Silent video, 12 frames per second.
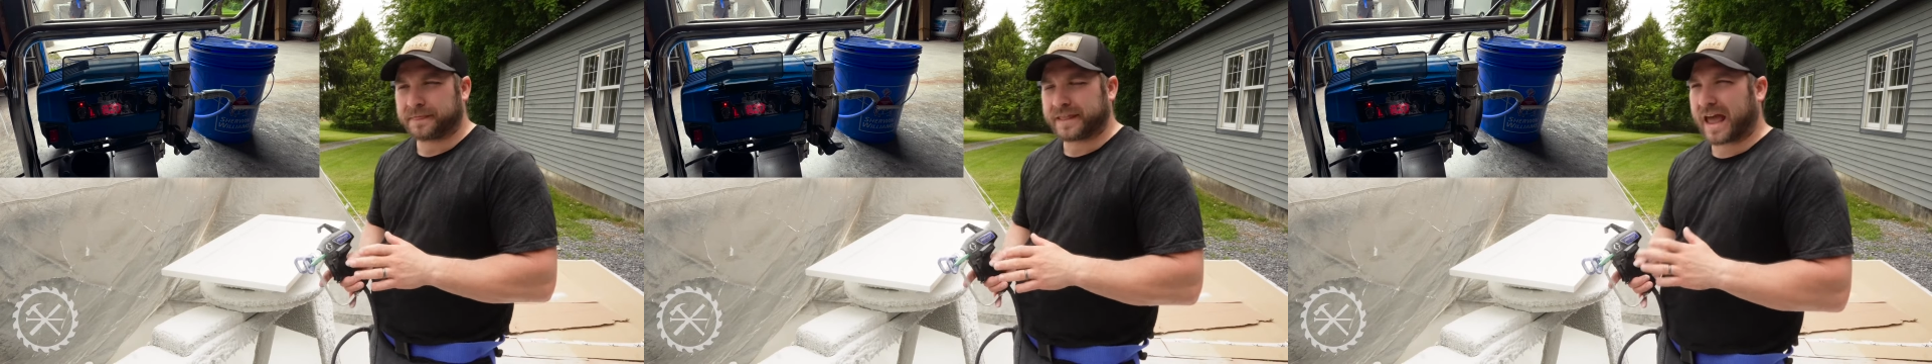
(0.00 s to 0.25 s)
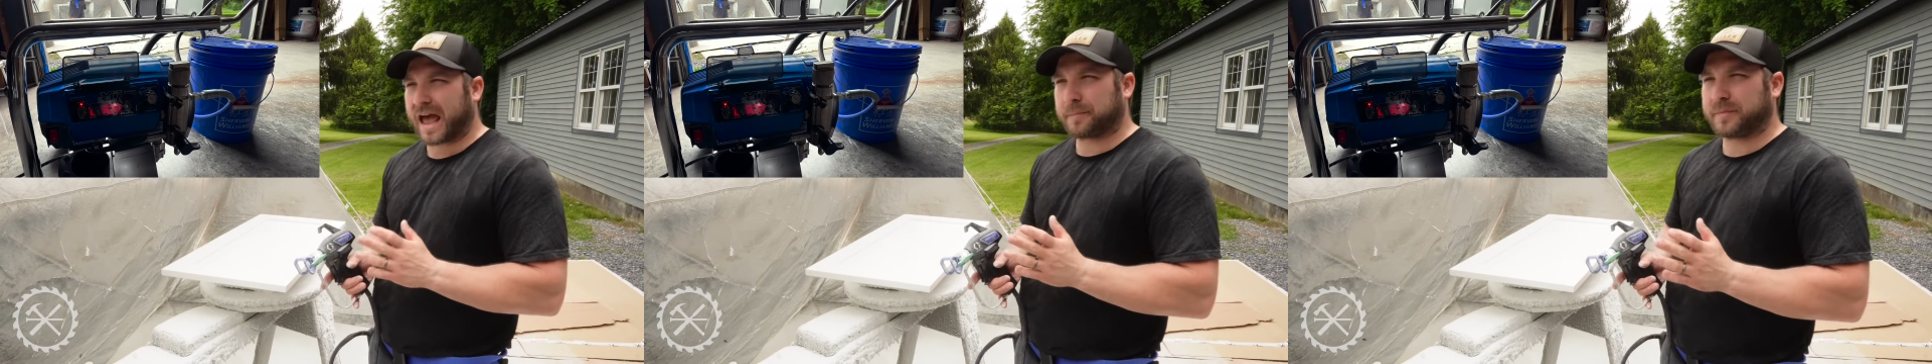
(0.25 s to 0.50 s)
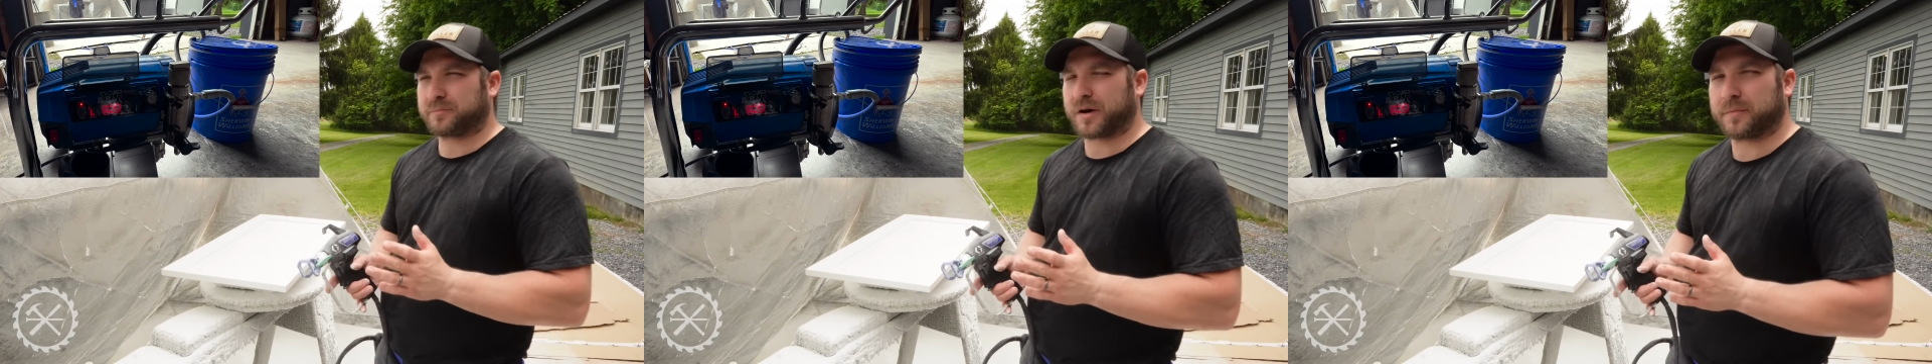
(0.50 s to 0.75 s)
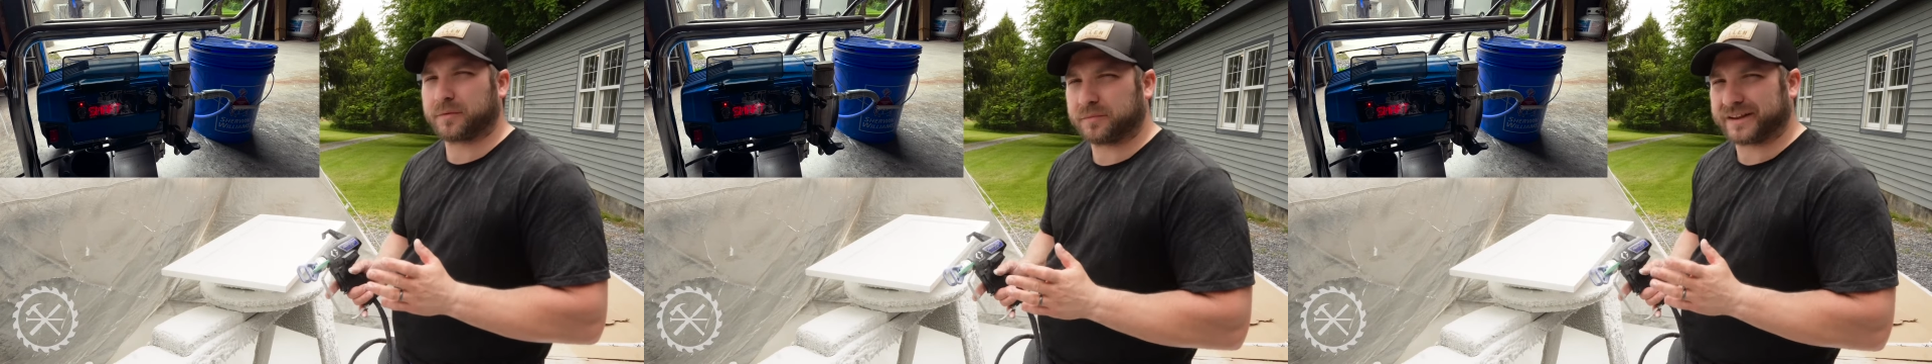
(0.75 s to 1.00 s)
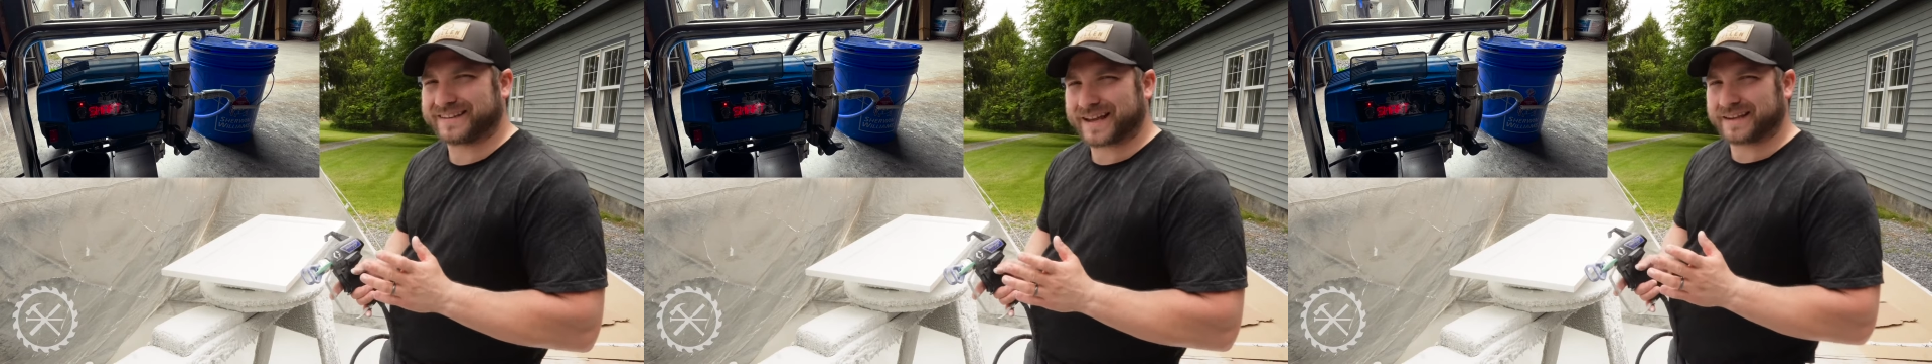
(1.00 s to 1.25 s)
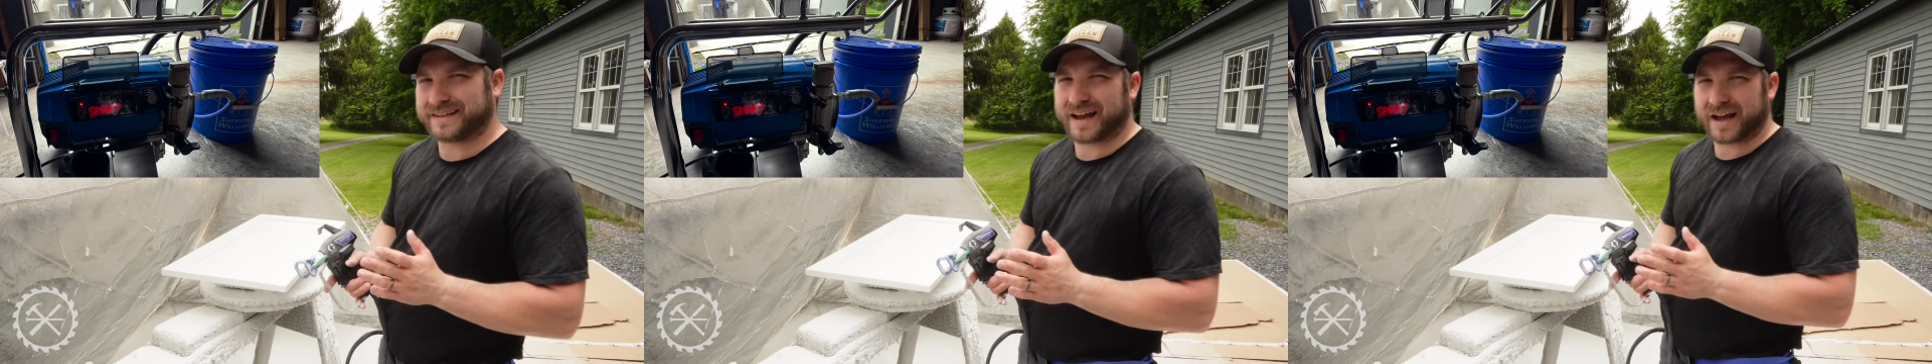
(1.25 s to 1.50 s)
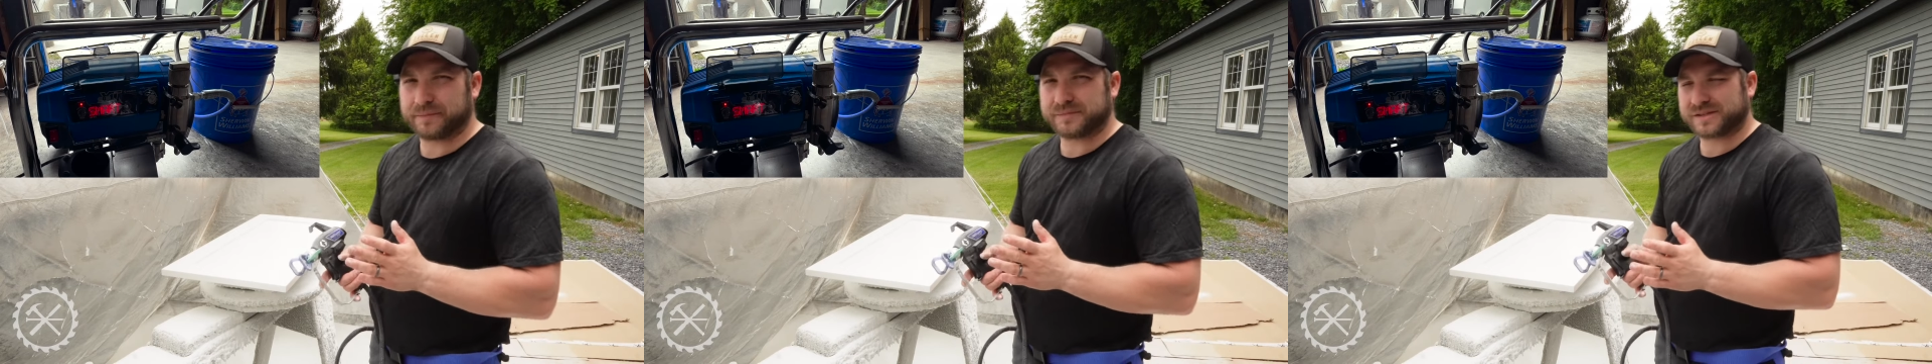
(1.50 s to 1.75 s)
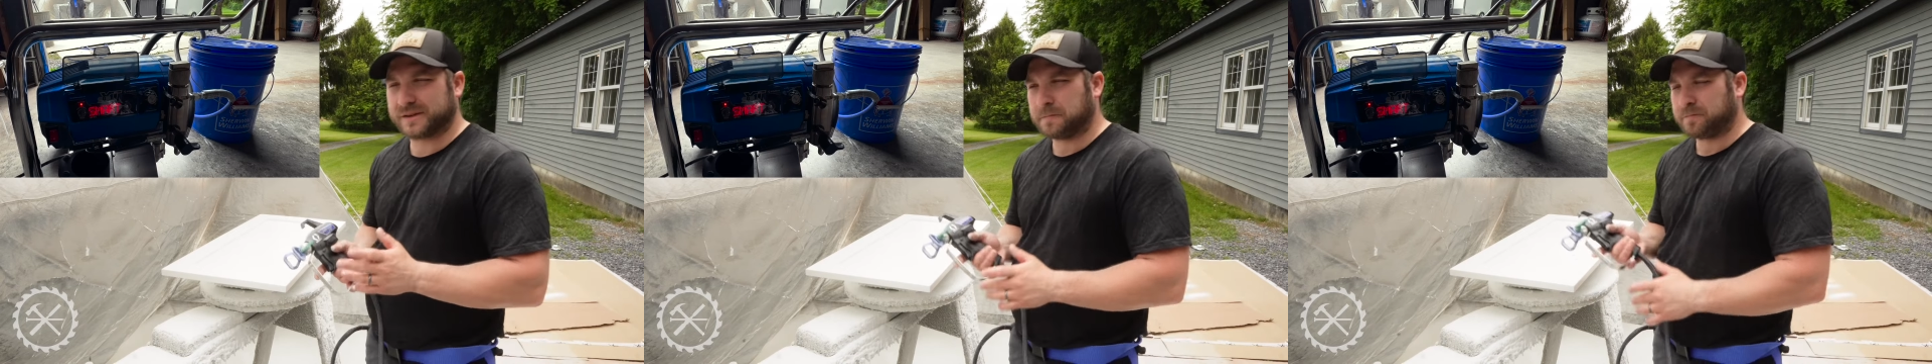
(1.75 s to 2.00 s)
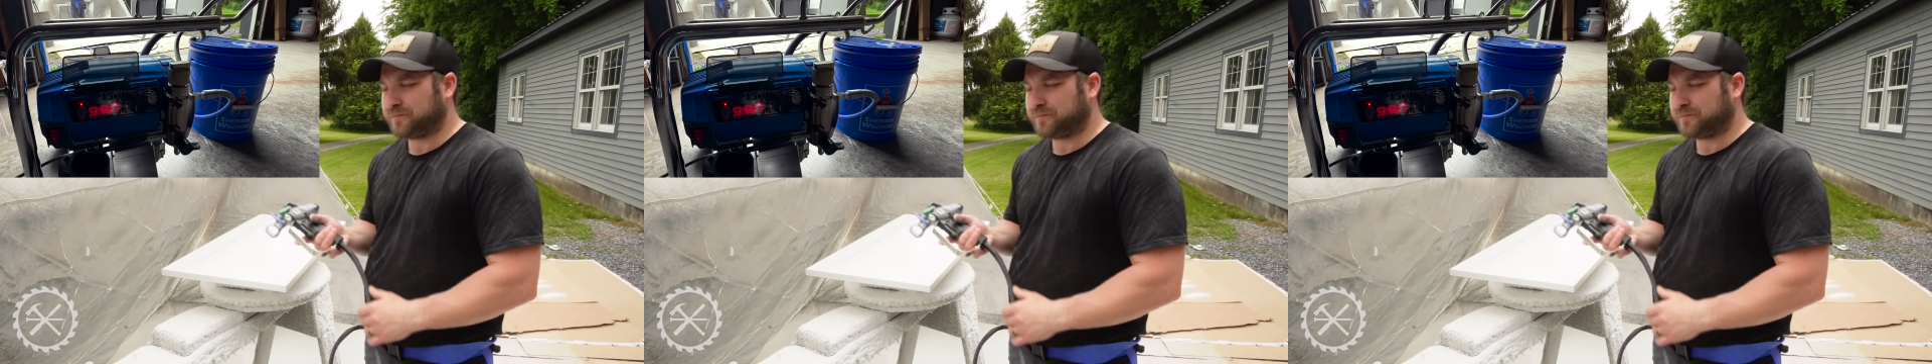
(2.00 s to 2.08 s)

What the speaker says: That happened probably 10 times.